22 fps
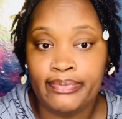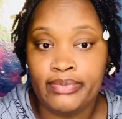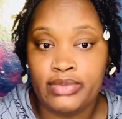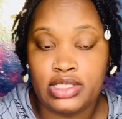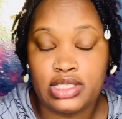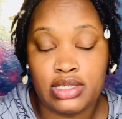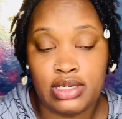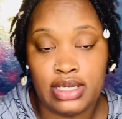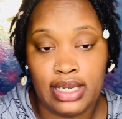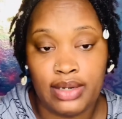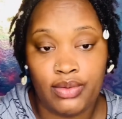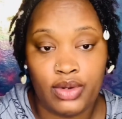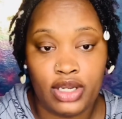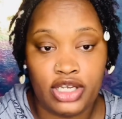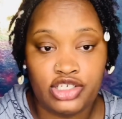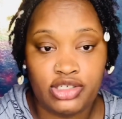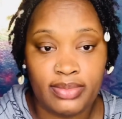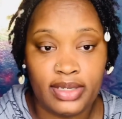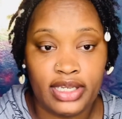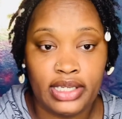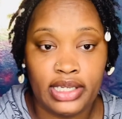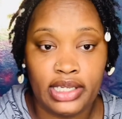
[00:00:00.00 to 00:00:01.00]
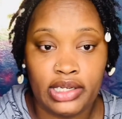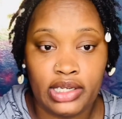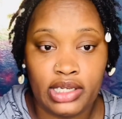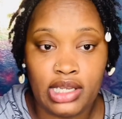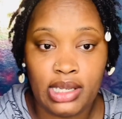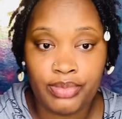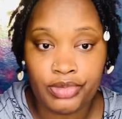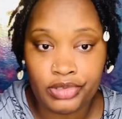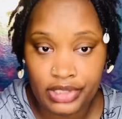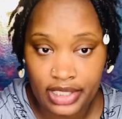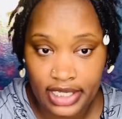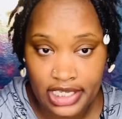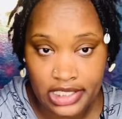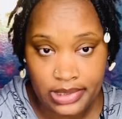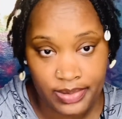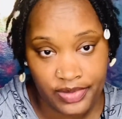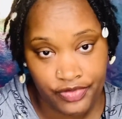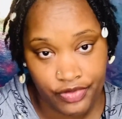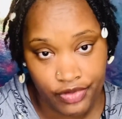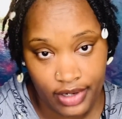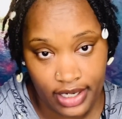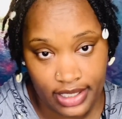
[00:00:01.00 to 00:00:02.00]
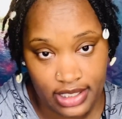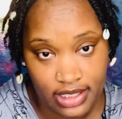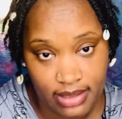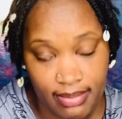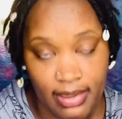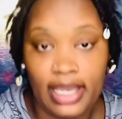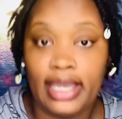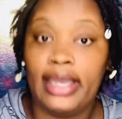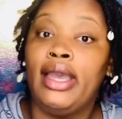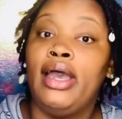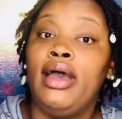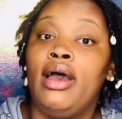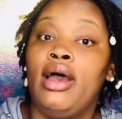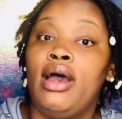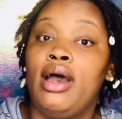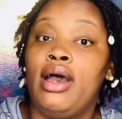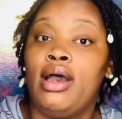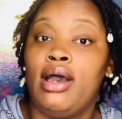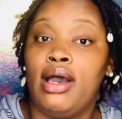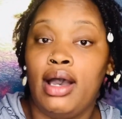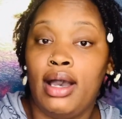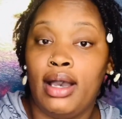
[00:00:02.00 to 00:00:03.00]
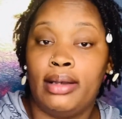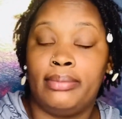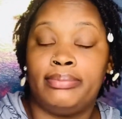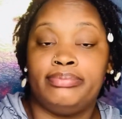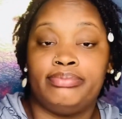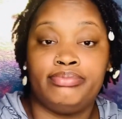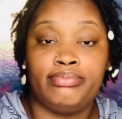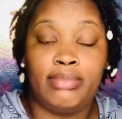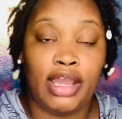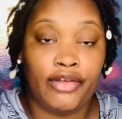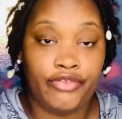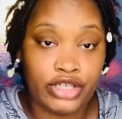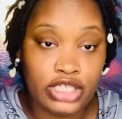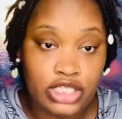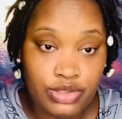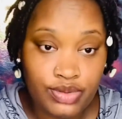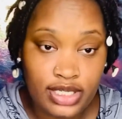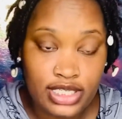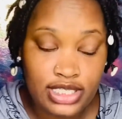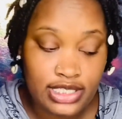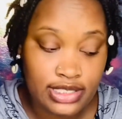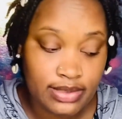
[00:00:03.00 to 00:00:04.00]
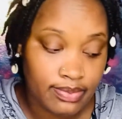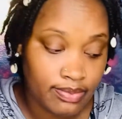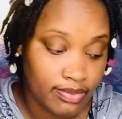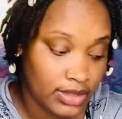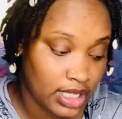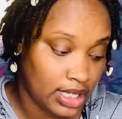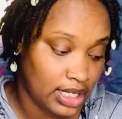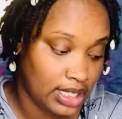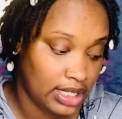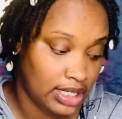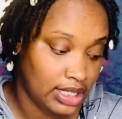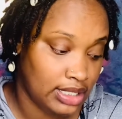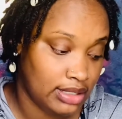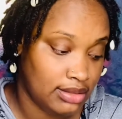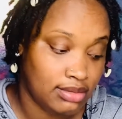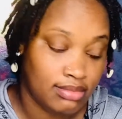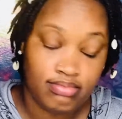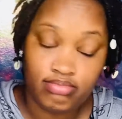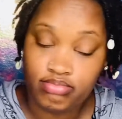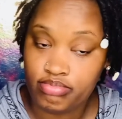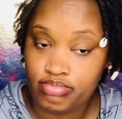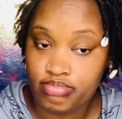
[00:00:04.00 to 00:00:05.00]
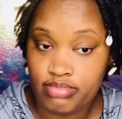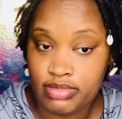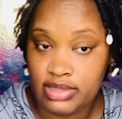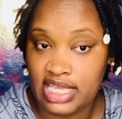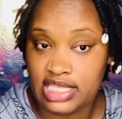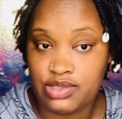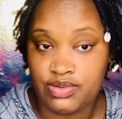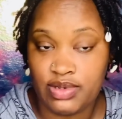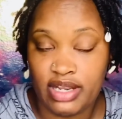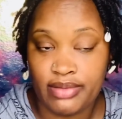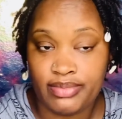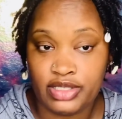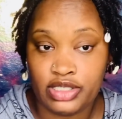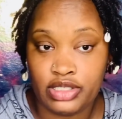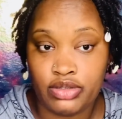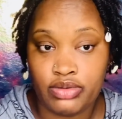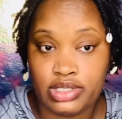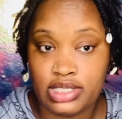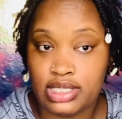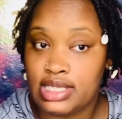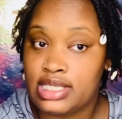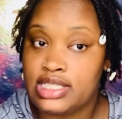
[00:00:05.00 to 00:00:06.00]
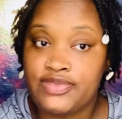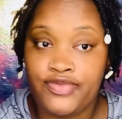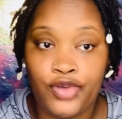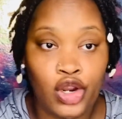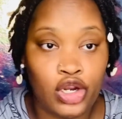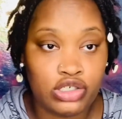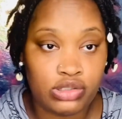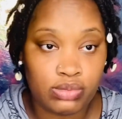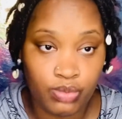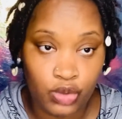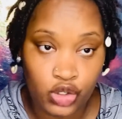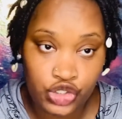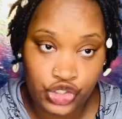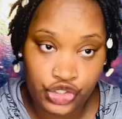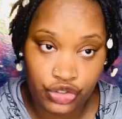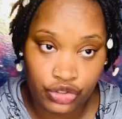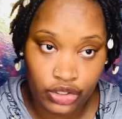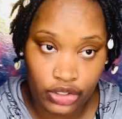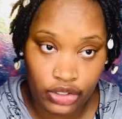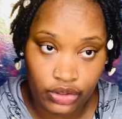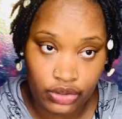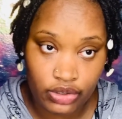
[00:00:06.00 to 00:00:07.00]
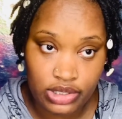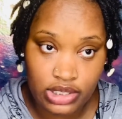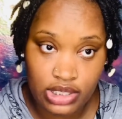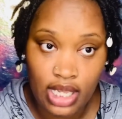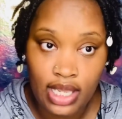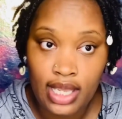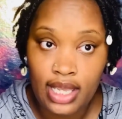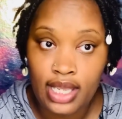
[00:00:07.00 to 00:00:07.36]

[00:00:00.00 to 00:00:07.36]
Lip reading: So I washed my hair a couple of days before I did my my retwist, and that's what I've been using as far as moisture goes.